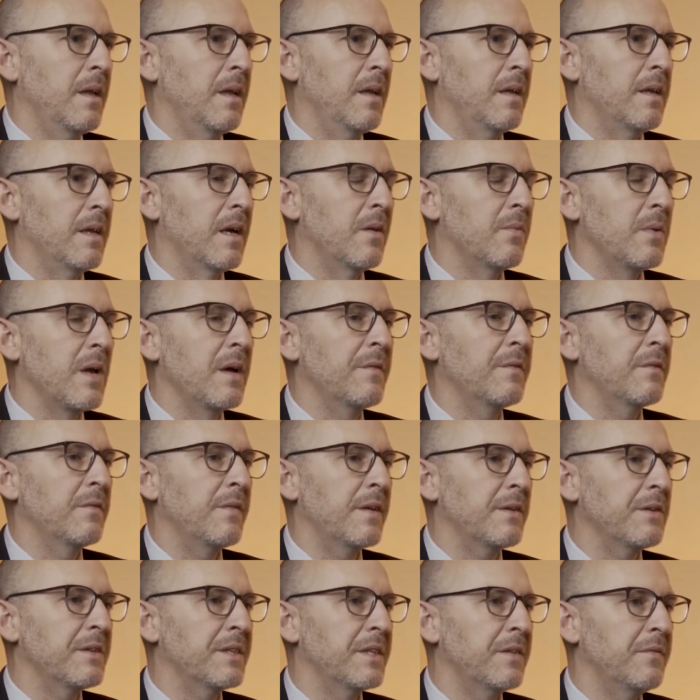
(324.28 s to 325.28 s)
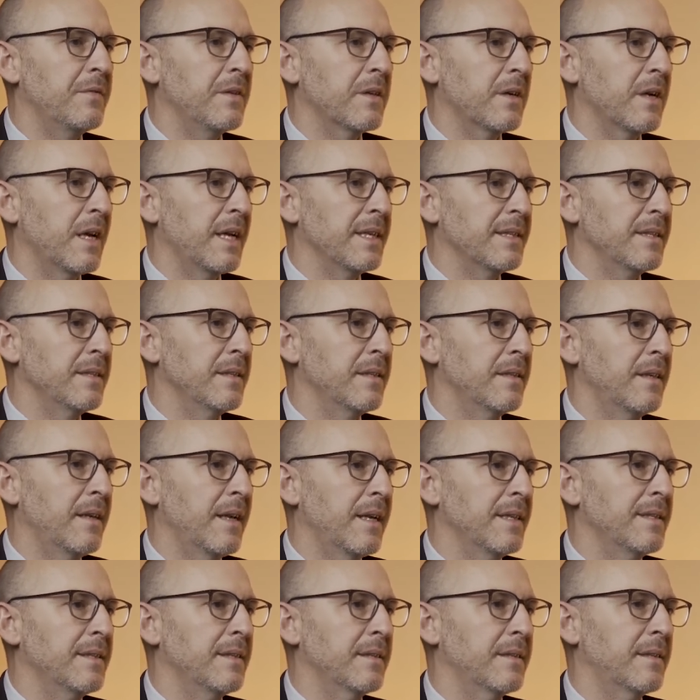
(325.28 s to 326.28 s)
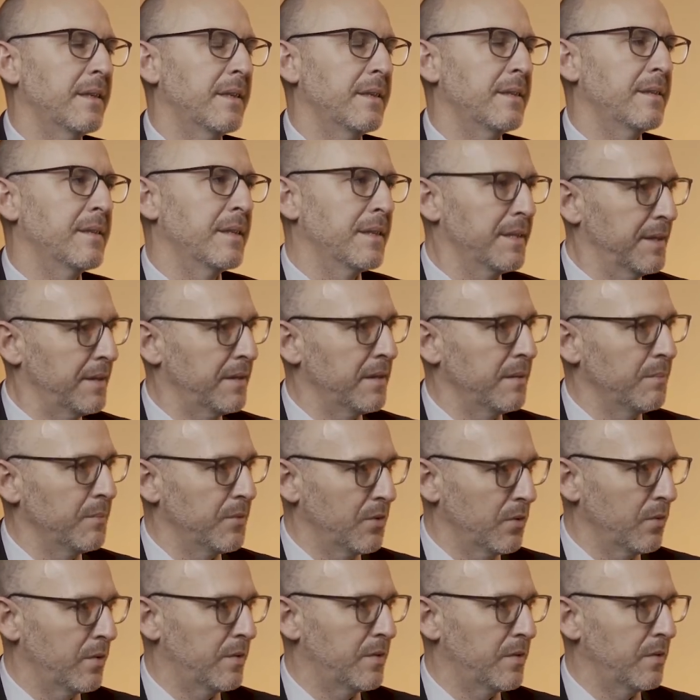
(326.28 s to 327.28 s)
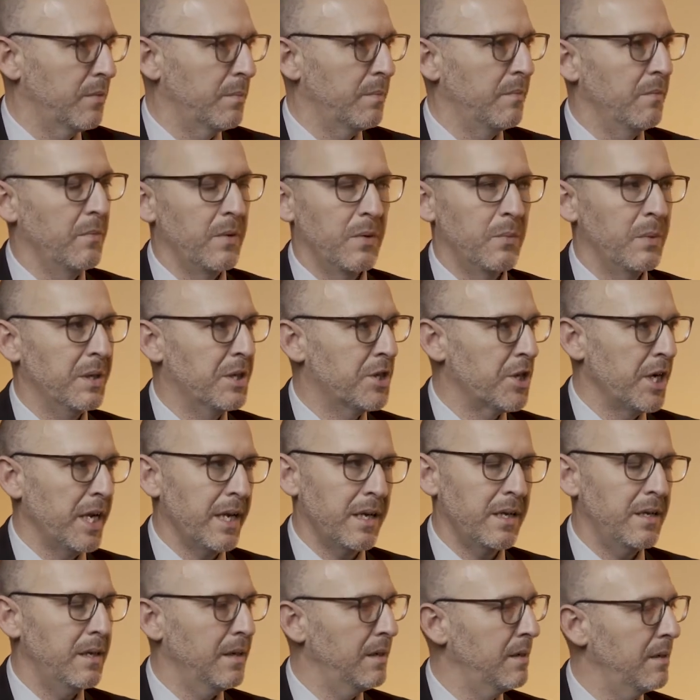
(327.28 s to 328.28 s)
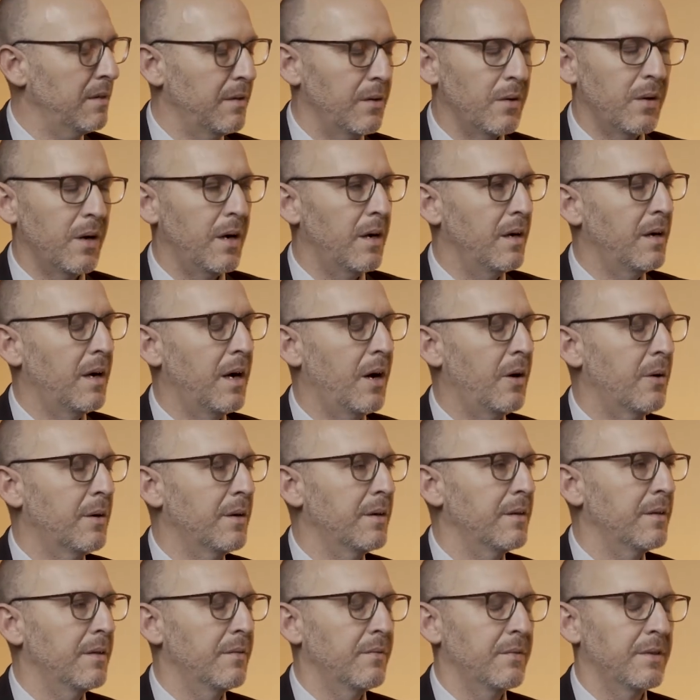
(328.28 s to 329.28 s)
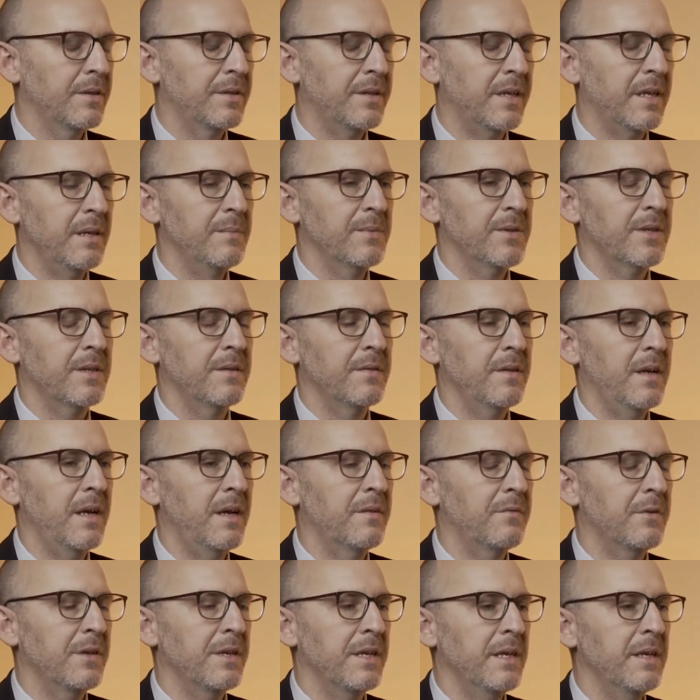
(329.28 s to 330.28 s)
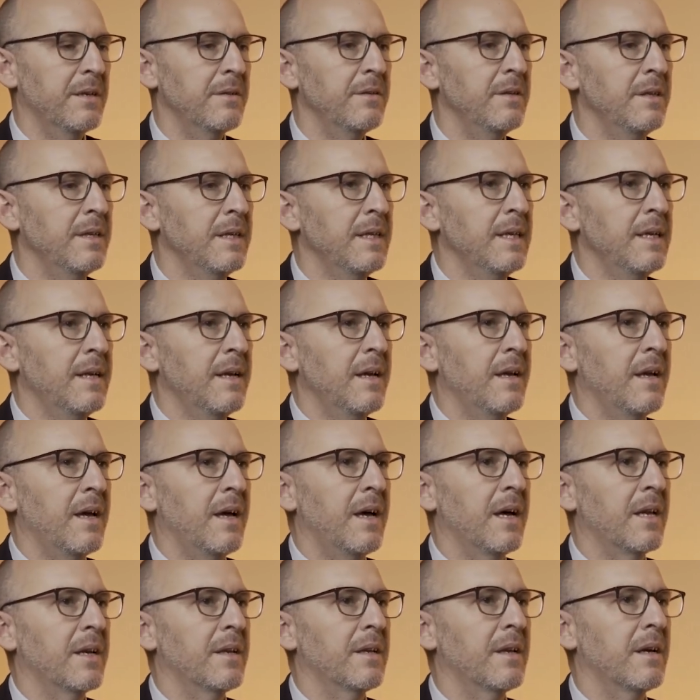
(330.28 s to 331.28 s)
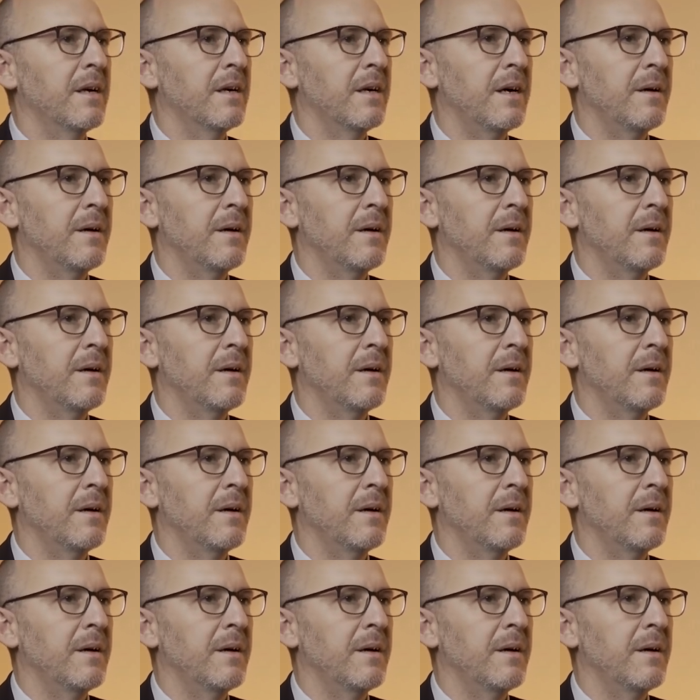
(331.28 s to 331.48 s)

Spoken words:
Yeah, we have a very severe licensing system. So we check our teams every year, and